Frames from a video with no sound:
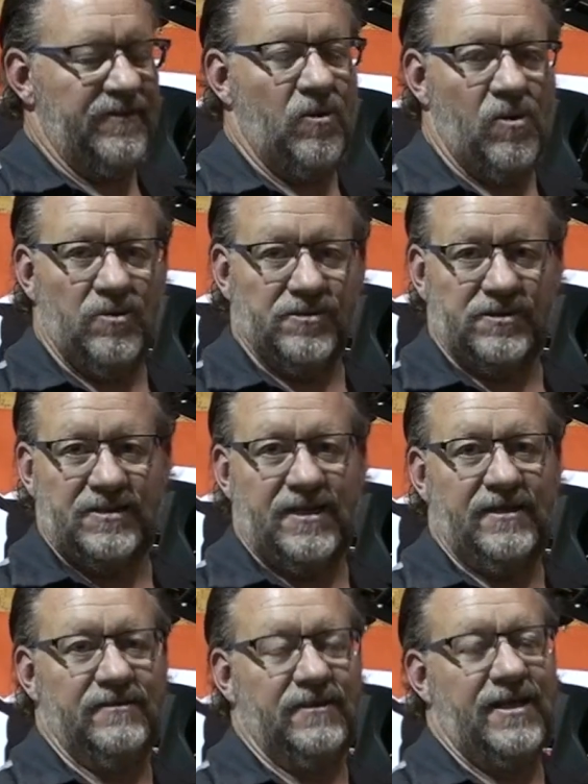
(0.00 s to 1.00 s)
the holes
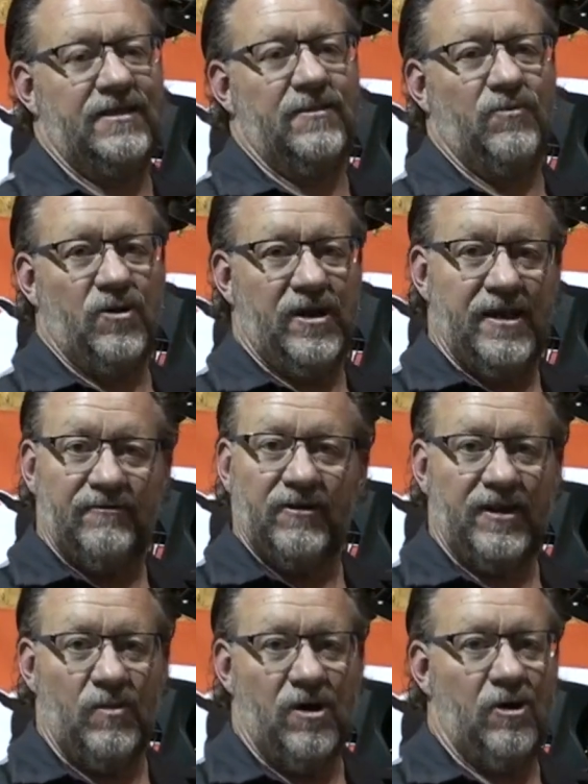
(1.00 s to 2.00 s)
tend to let debris in
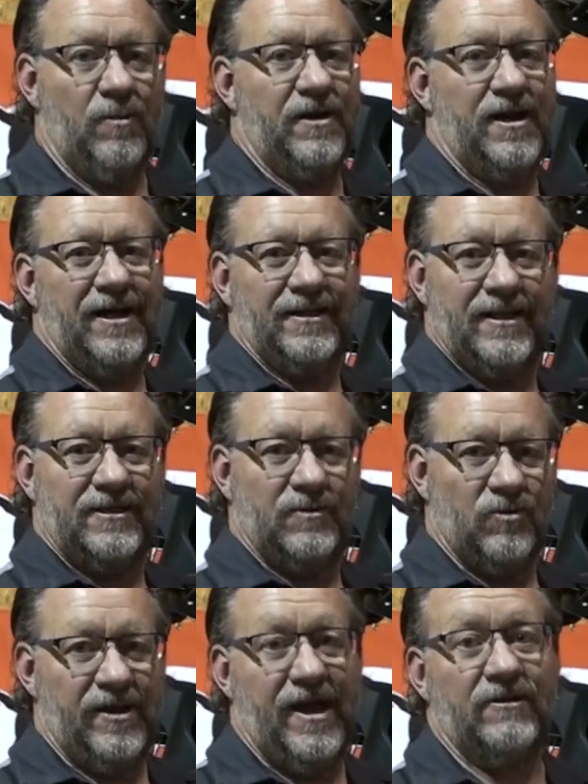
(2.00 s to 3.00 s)
really well but not let
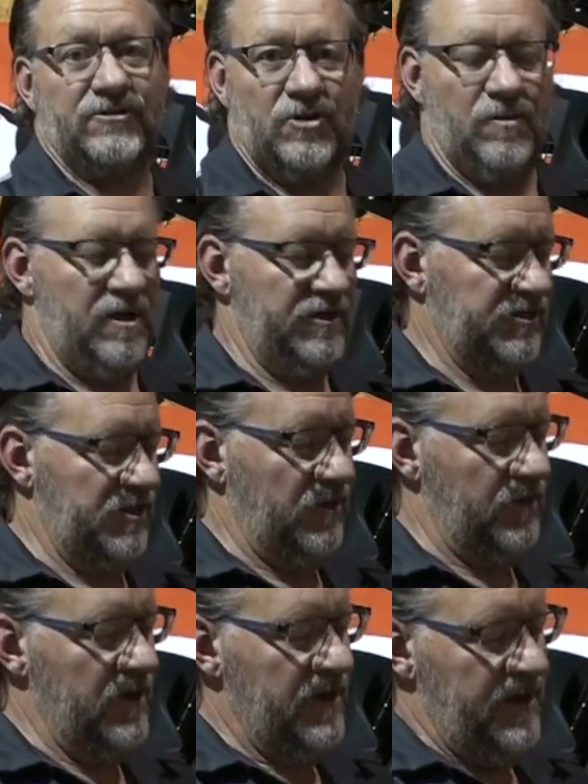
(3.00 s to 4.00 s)
debris out so much.
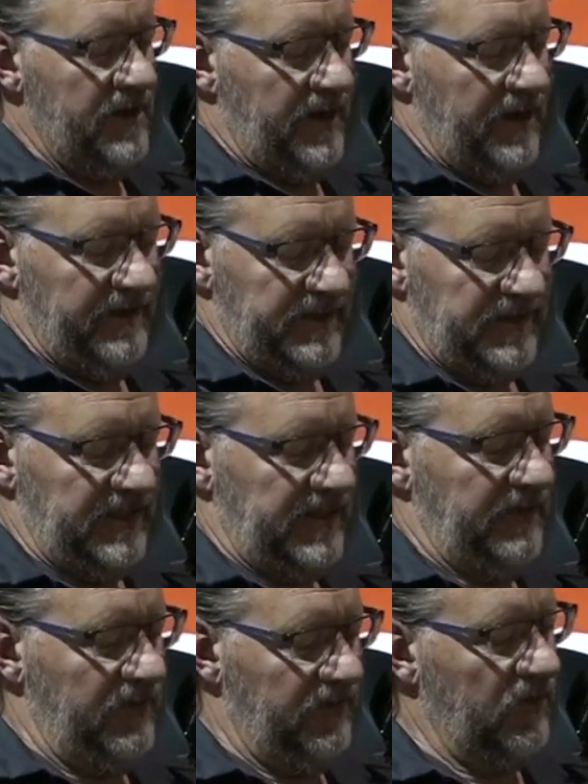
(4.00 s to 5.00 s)
So this does
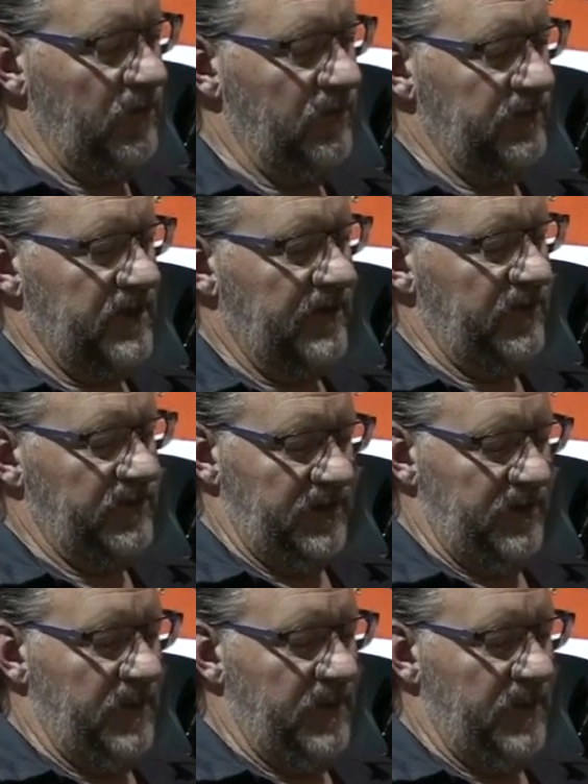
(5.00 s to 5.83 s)
give you full coverage on the